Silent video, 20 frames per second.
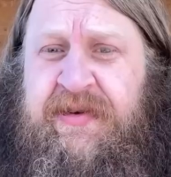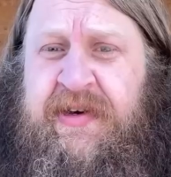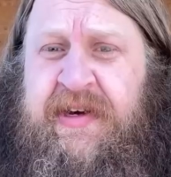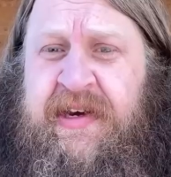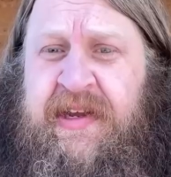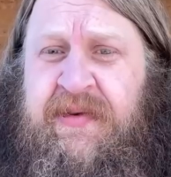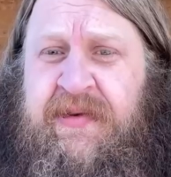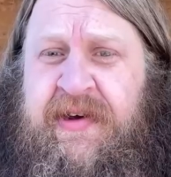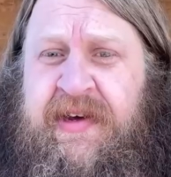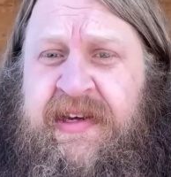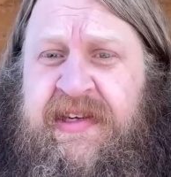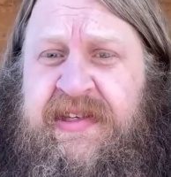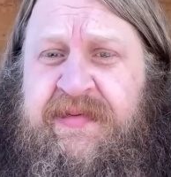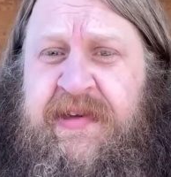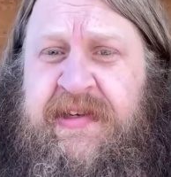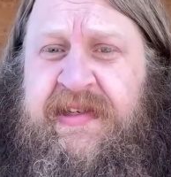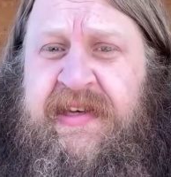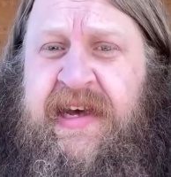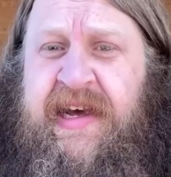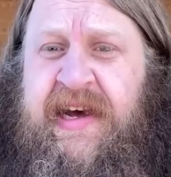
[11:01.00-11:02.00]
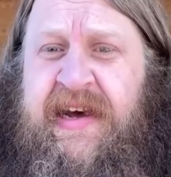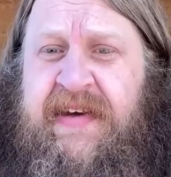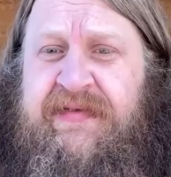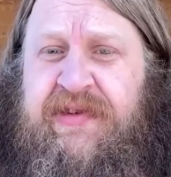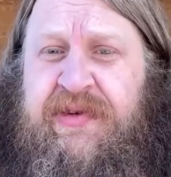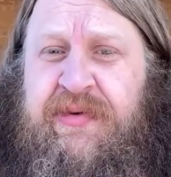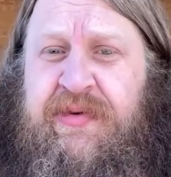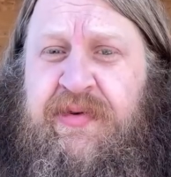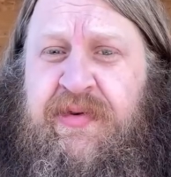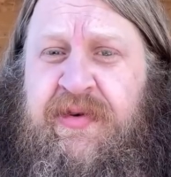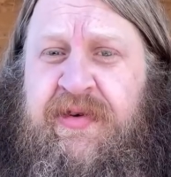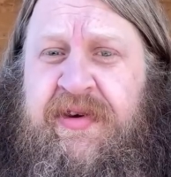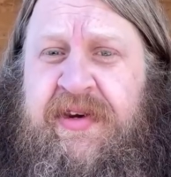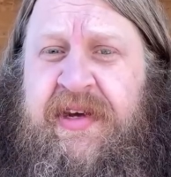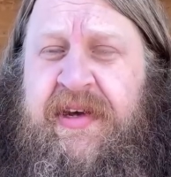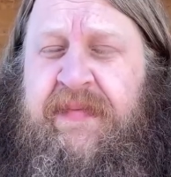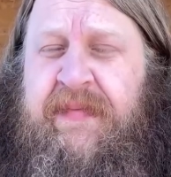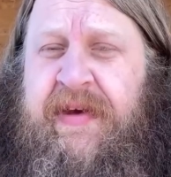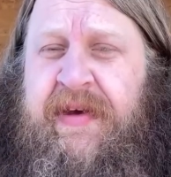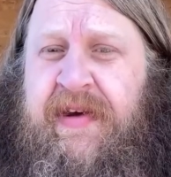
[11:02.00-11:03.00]
it anyways because I have to in order to
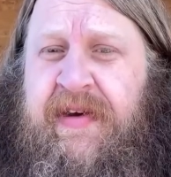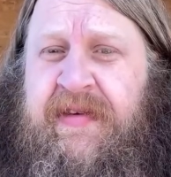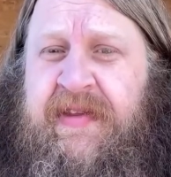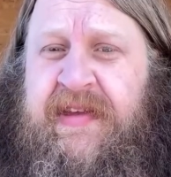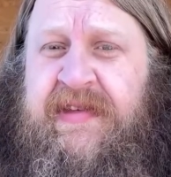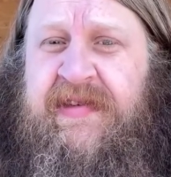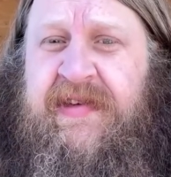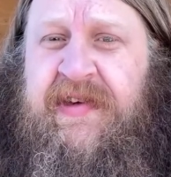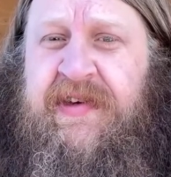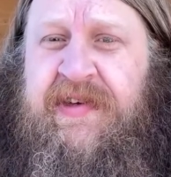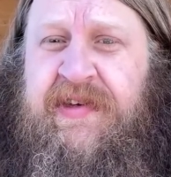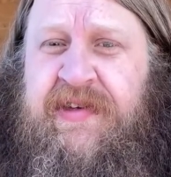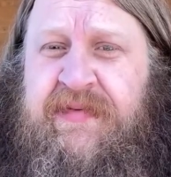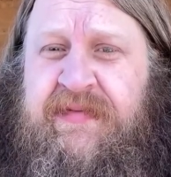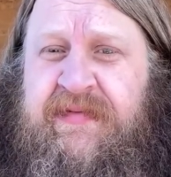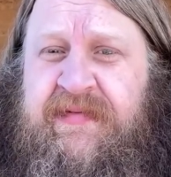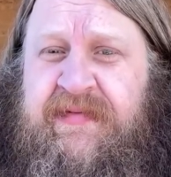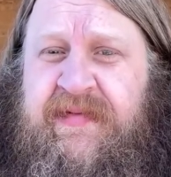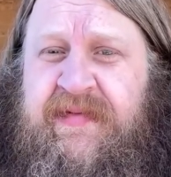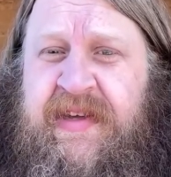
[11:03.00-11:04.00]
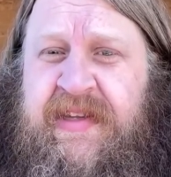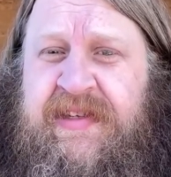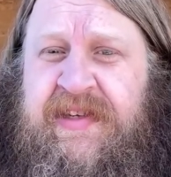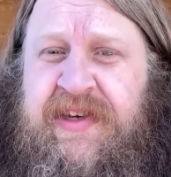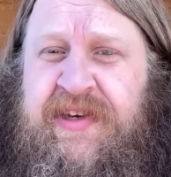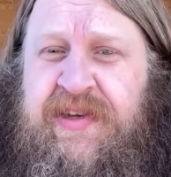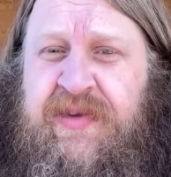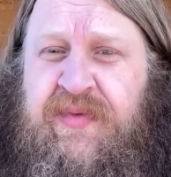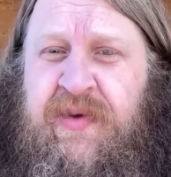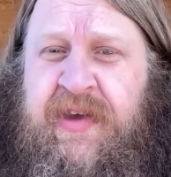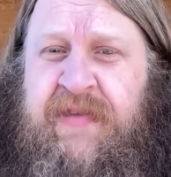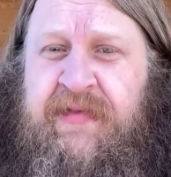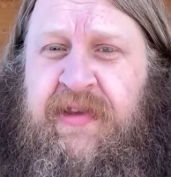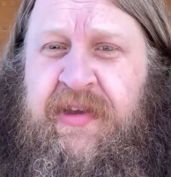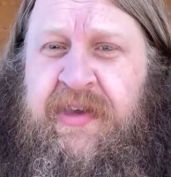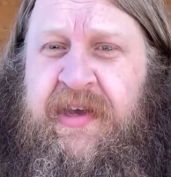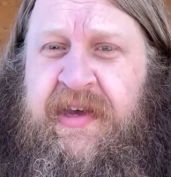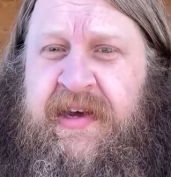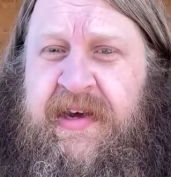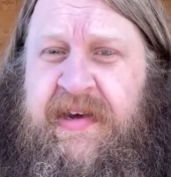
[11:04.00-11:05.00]
get better. That's a good way of
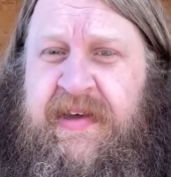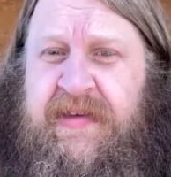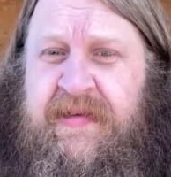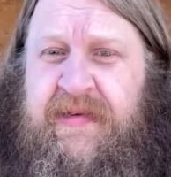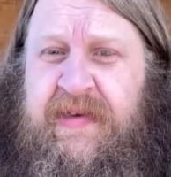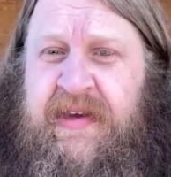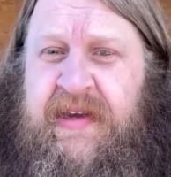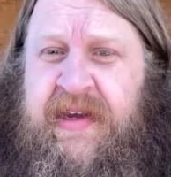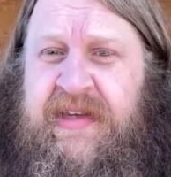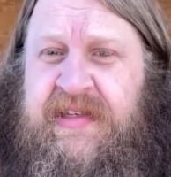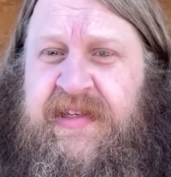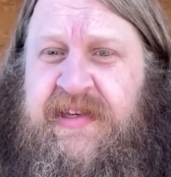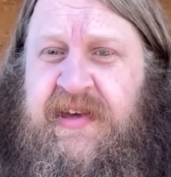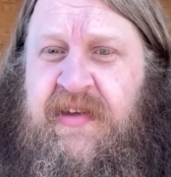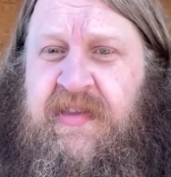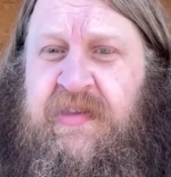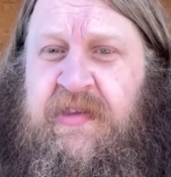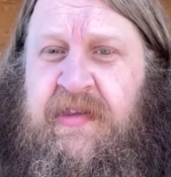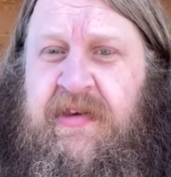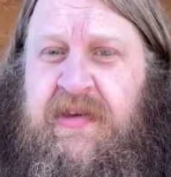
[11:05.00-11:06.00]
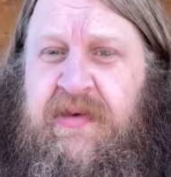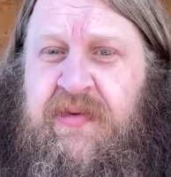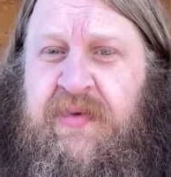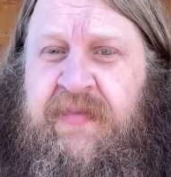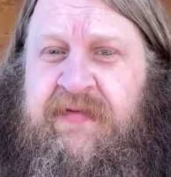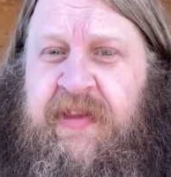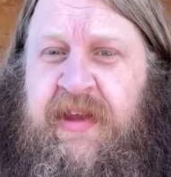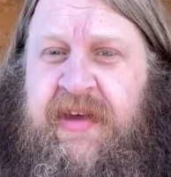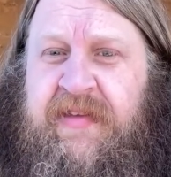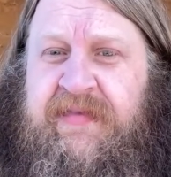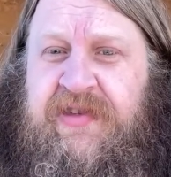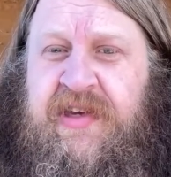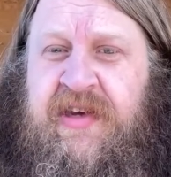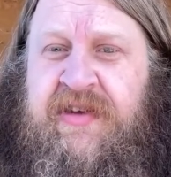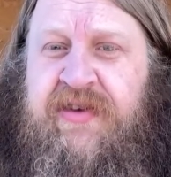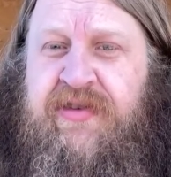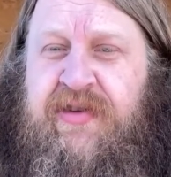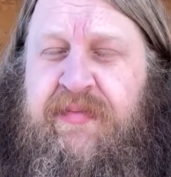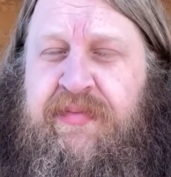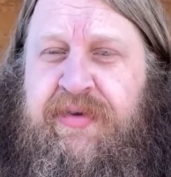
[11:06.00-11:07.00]
looking at it. A nice solid look at one of life's
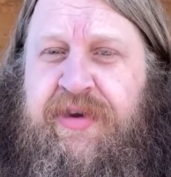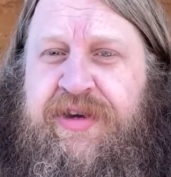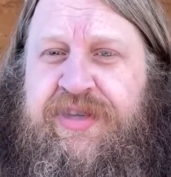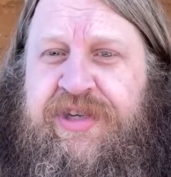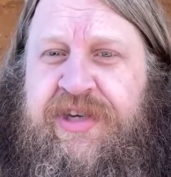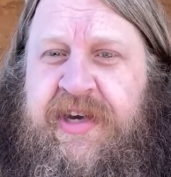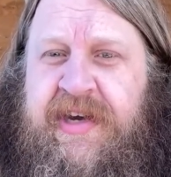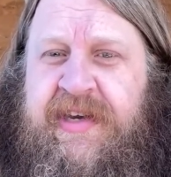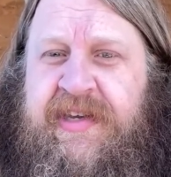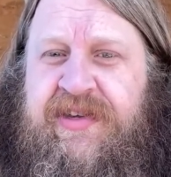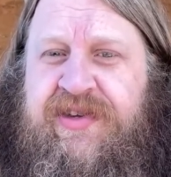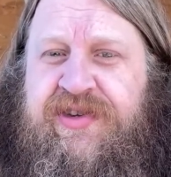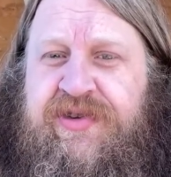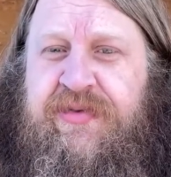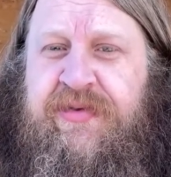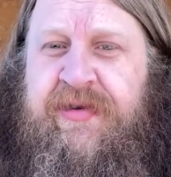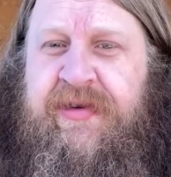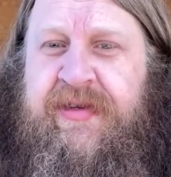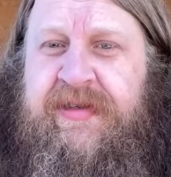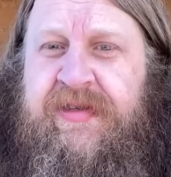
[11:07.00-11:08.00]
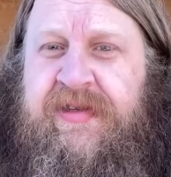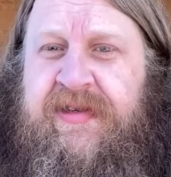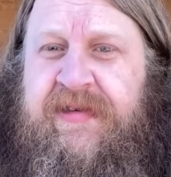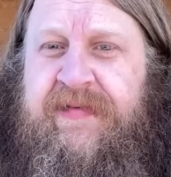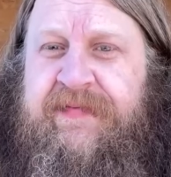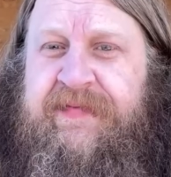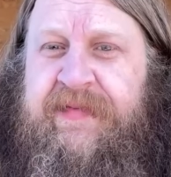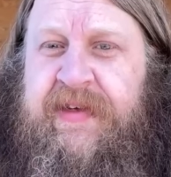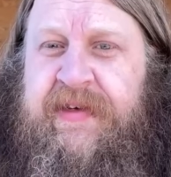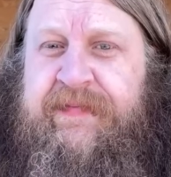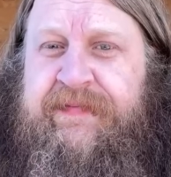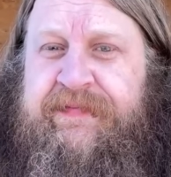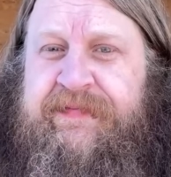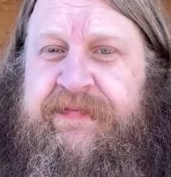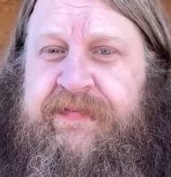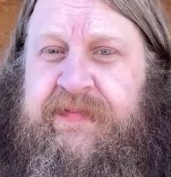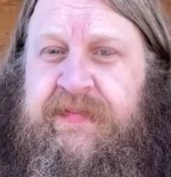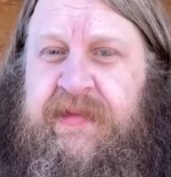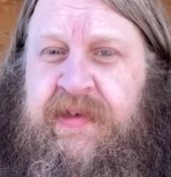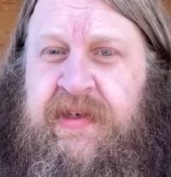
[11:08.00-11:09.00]
underappreciated joys. Yeah.
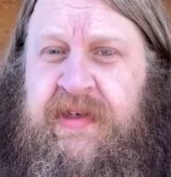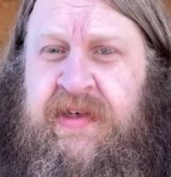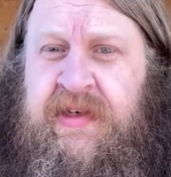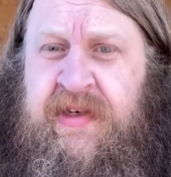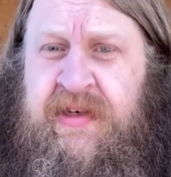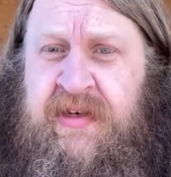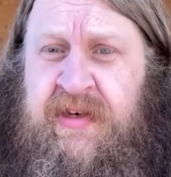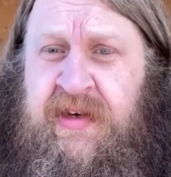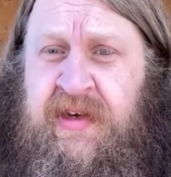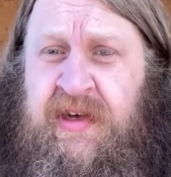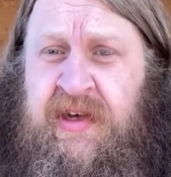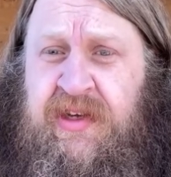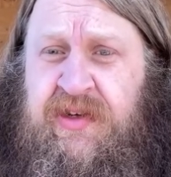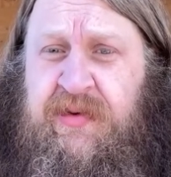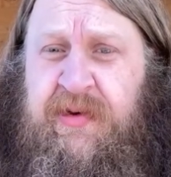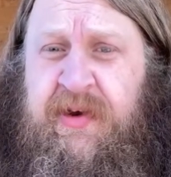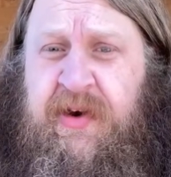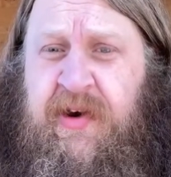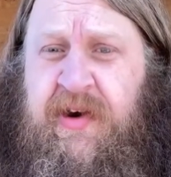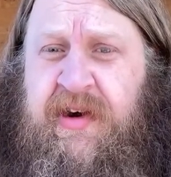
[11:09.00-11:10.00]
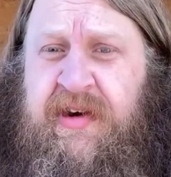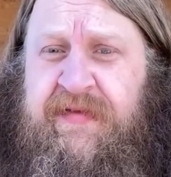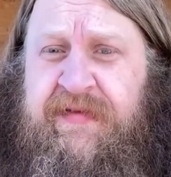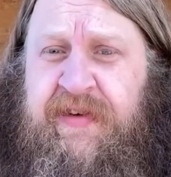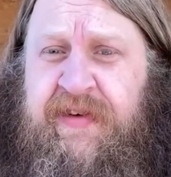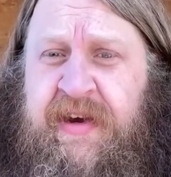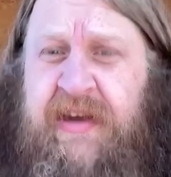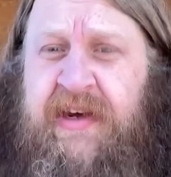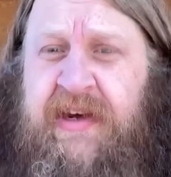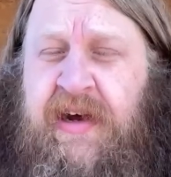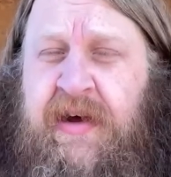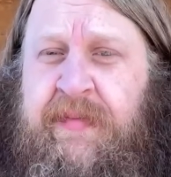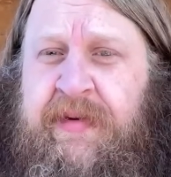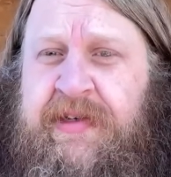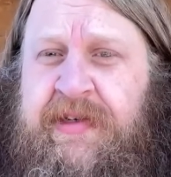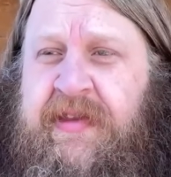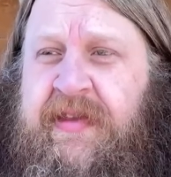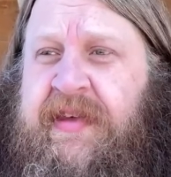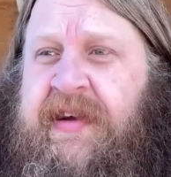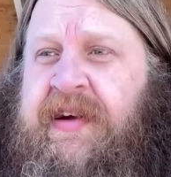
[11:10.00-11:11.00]
It's really hard to find a
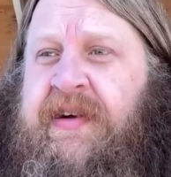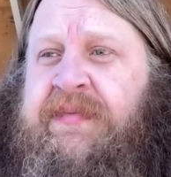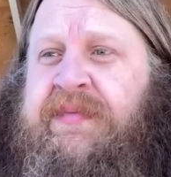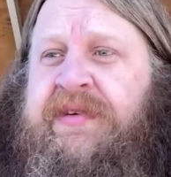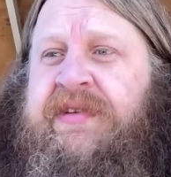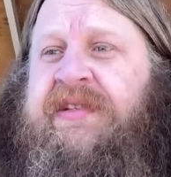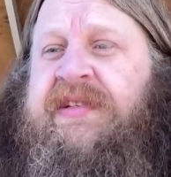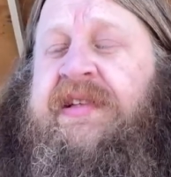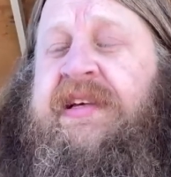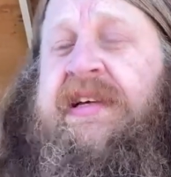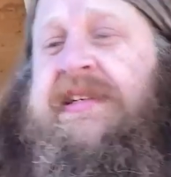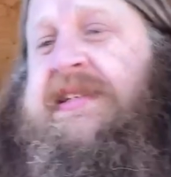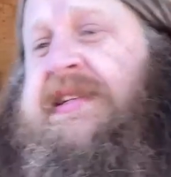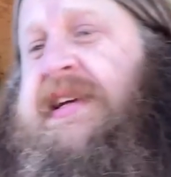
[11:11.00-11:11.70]
competent therapist. These